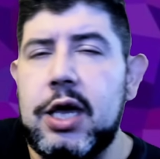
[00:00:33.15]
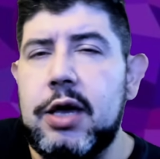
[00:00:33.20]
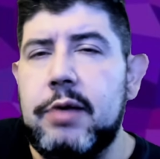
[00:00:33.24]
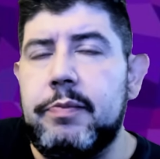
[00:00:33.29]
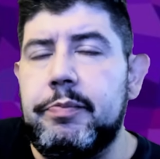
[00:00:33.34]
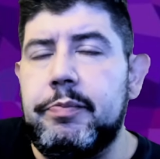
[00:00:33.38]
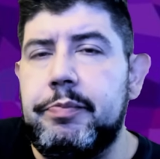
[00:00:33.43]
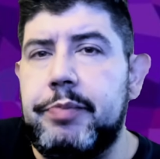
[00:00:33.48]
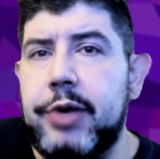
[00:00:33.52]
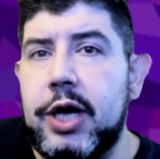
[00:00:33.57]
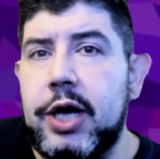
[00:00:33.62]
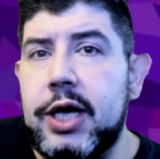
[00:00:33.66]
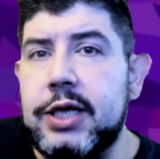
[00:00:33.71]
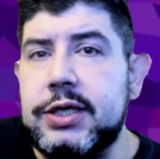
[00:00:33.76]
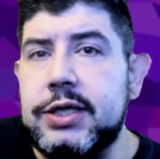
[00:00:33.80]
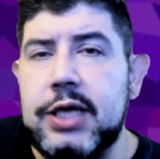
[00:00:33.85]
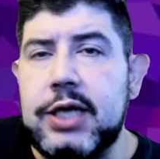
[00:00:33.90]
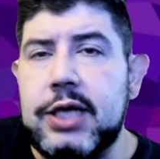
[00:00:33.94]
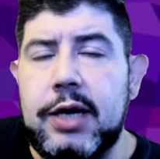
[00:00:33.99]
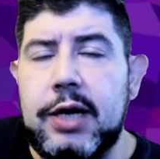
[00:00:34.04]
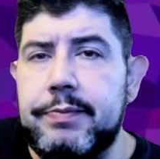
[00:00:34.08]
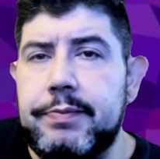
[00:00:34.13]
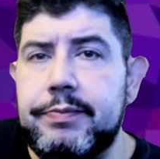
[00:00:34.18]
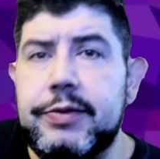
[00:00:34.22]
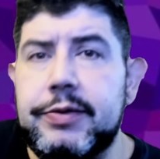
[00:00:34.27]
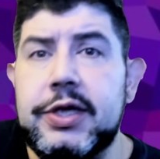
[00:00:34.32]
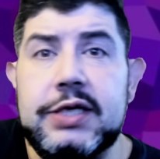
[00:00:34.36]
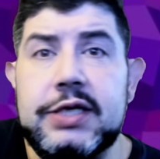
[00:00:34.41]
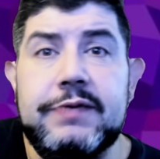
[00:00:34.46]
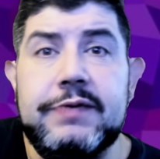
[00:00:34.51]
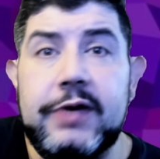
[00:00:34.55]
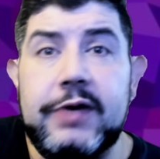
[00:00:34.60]
But um,
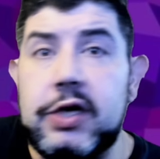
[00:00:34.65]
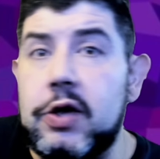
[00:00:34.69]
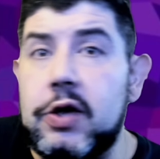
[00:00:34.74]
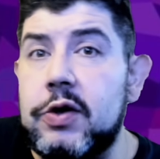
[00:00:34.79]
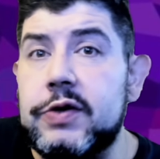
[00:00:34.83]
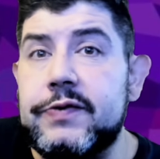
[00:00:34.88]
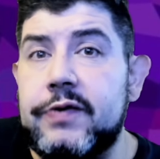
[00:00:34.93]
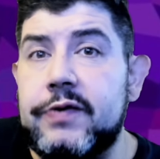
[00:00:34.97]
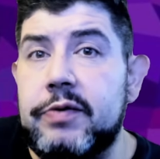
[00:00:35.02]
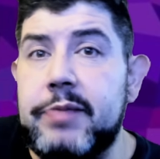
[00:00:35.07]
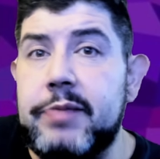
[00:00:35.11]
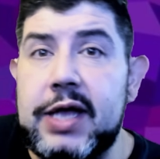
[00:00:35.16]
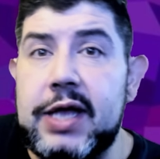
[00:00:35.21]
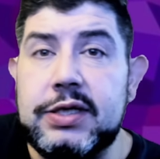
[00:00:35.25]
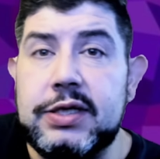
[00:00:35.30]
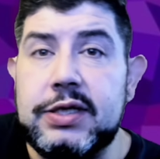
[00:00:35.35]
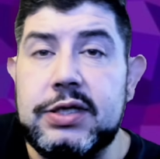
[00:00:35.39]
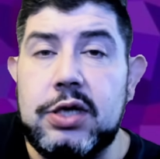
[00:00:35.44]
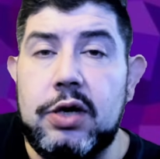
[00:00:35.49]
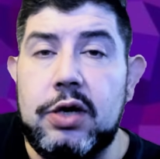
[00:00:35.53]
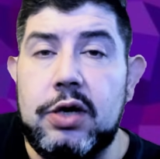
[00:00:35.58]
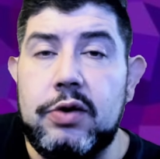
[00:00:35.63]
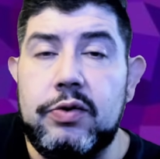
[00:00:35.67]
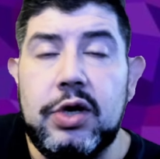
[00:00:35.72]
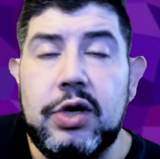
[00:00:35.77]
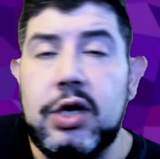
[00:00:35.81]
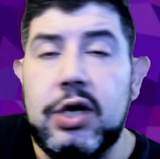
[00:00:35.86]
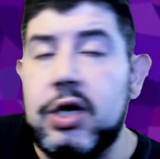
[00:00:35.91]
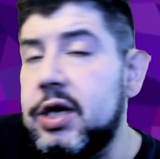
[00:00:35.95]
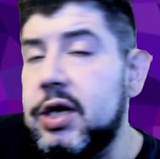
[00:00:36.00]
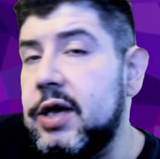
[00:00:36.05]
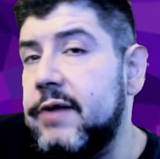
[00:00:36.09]
this video is for men, so
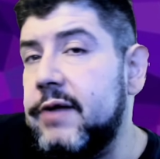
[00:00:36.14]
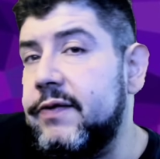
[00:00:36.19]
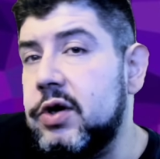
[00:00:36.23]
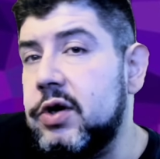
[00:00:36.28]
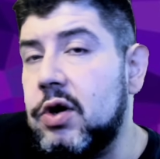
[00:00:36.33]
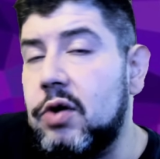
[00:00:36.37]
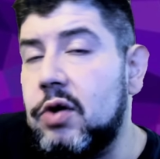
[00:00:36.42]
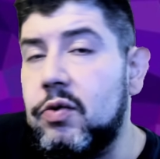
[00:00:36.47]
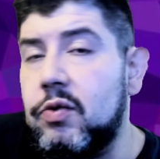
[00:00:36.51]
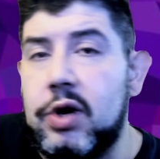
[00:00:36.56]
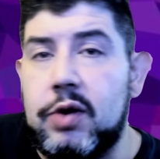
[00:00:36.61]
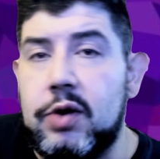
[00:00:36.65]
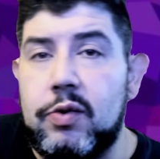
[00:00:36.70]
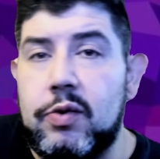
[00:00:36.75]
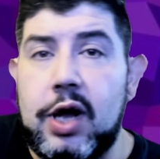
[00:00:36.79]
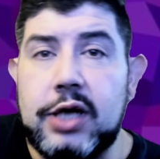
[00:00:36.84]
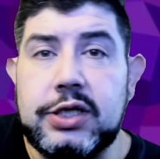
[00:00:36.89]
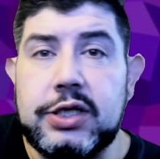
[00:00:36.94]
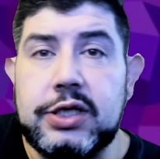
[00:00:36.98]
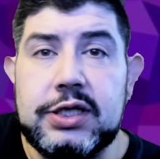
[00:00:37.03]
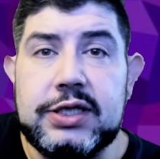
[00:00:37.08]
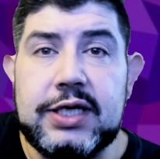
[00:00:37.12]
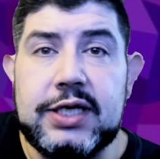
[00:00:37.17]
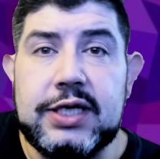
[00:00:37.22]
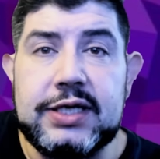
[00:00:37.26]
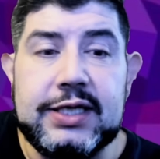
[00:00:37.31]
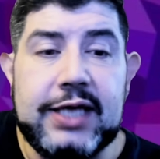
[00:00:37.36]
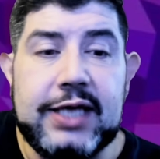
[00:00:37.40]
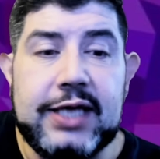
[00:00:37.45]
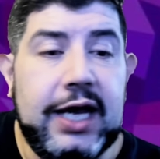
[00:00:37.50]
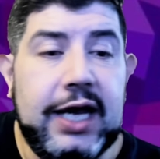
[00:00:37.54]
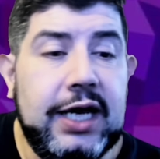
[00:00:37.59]
if you don't want to watch this as a
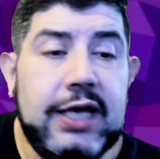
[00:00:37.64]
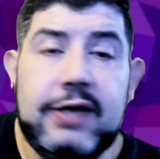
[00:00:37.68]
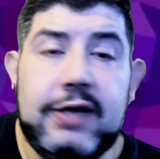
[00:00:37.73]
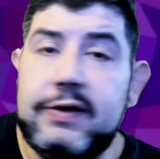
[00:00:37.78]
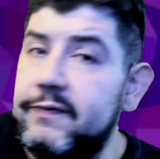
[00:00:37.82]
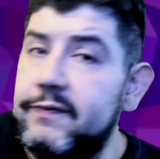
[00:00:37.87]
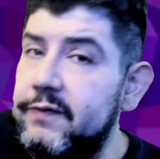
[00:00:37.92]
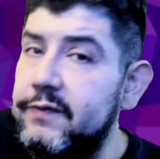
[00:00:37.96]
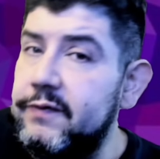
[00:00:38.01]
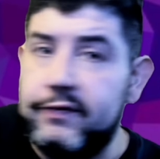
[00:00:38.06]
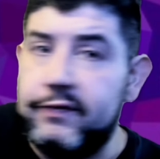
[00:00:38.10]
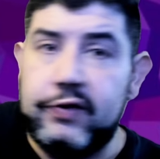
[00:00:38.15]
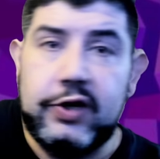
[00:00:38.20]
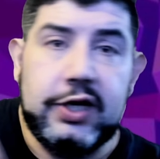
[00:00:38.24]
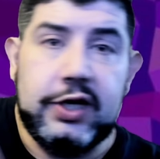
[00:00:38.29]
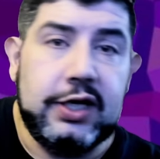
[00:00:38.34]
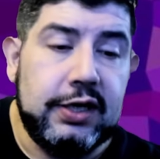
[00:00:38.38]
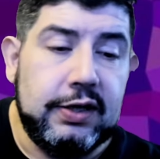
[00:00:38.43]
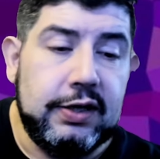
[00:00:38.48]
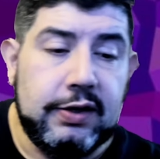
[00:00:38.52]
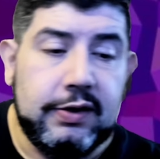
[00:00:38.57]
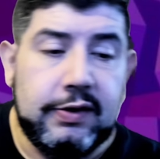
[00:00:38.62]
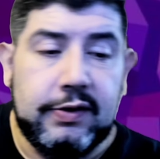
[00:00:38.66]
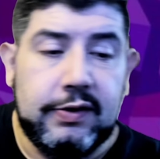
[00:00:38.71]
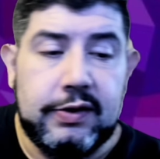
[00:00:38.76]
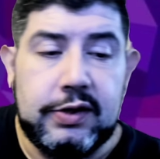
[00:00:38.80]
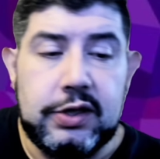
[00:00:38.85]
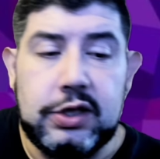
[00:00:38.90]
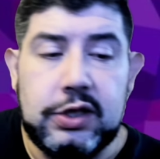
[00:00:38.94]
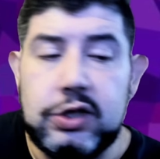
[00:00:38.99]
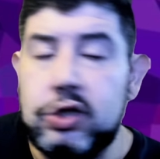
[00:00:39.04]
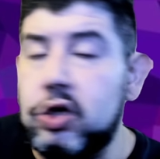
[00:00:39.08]
lady, feel free to
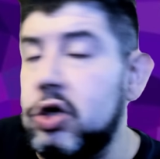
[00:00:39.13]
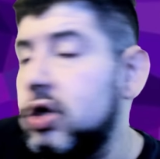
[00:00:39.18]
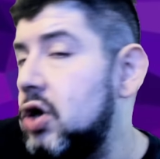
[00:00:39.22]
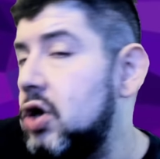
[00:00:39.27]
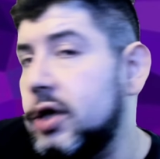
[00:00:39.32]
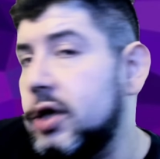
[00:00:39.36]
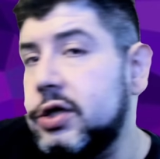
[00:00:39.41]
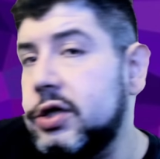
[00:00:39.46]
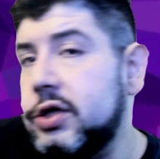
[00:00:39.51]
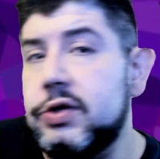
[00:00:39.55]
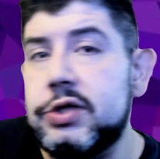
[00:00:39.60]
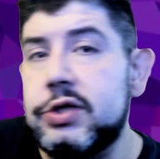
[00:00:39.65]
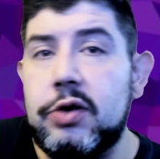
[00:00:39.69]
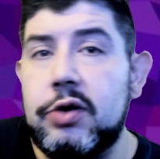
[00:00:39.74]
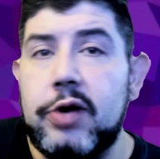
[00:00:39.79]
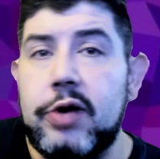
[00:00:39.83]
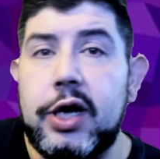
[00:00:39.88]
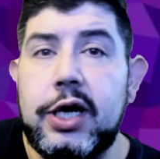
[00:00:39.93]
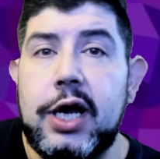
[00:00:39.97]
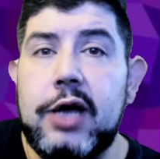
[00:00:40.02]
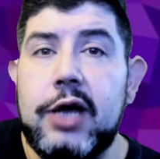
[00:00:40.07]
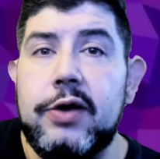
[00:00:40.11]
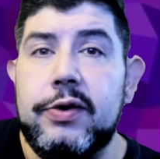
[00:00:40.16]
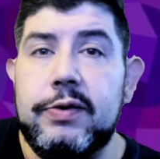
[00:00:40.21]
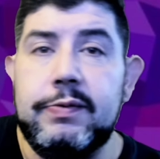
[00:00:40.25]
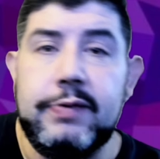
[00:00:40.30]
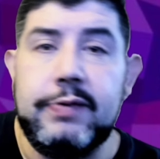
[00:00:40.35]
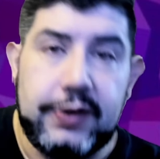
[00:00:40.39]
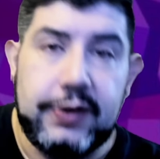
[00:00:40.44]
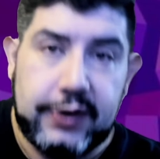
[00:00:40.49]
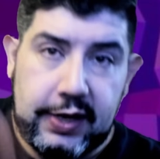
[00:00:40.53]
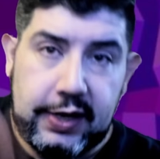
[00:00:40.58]
not do so right now.
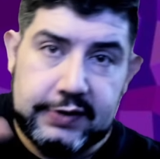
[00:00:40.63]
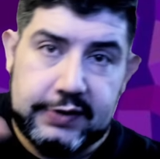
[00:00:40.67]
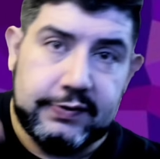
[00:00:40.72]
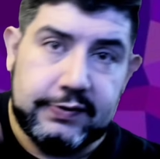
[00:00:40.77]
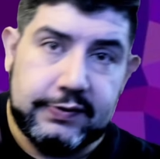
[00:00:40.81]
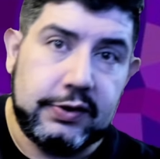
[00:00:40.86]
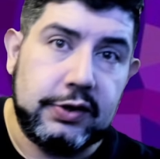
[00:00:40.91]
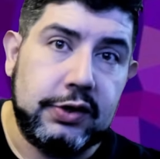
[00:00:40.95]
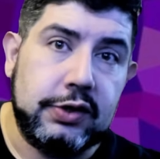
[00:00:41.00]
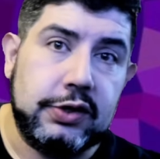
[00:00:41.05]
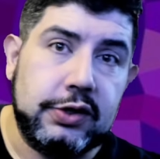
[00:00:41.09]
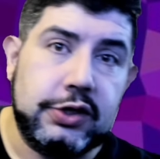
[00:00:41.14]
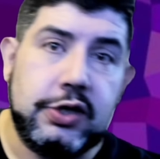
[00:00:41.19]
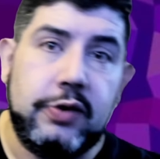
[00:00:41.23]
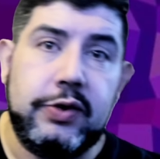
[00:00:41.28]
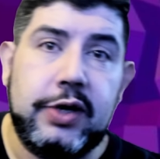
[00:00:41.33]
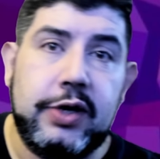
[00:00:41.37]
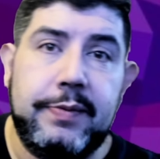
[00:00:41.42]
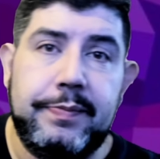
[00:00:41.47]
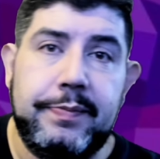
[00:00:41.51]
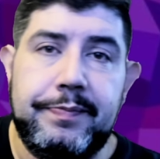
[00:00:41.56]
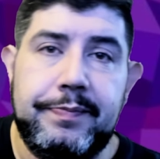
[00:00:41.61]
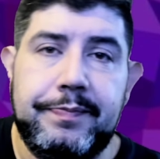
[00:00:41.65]
And thanks for showing up.